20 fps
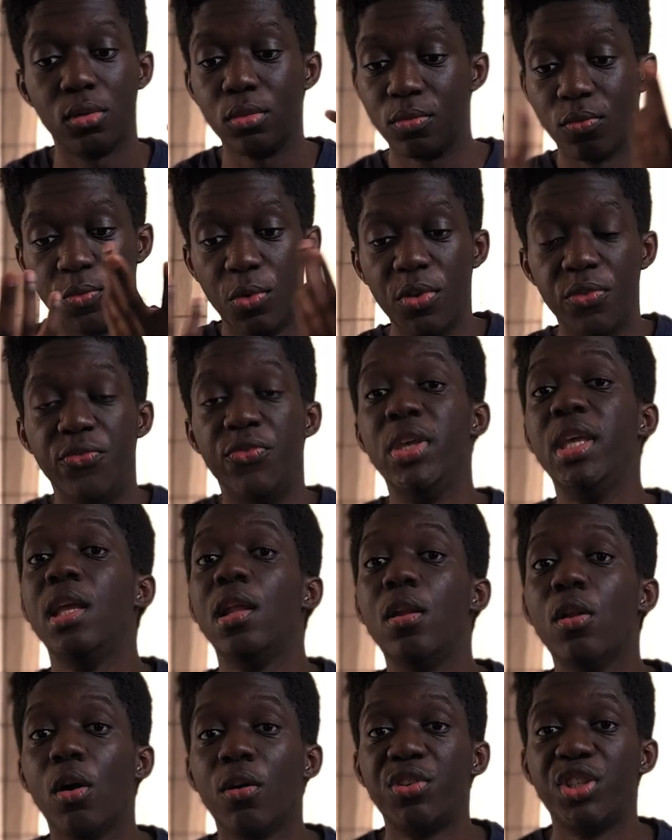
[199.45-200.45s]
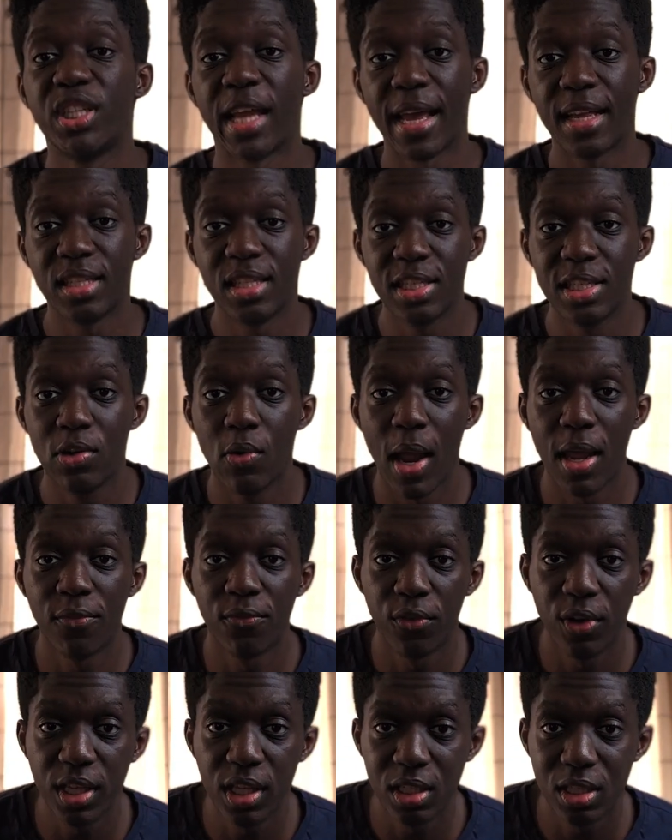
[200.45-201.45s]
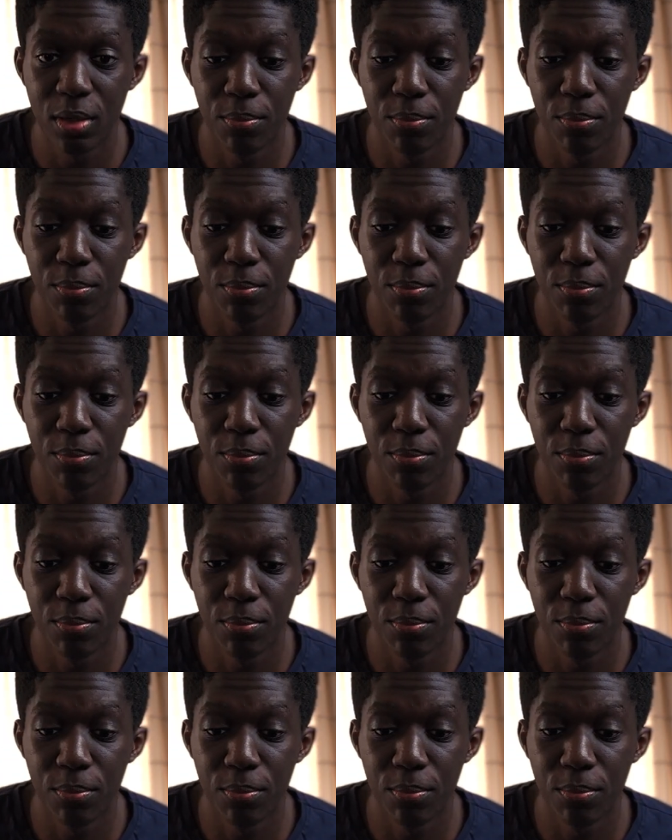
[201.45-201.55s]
reveal of Shanks' Grand Fleet,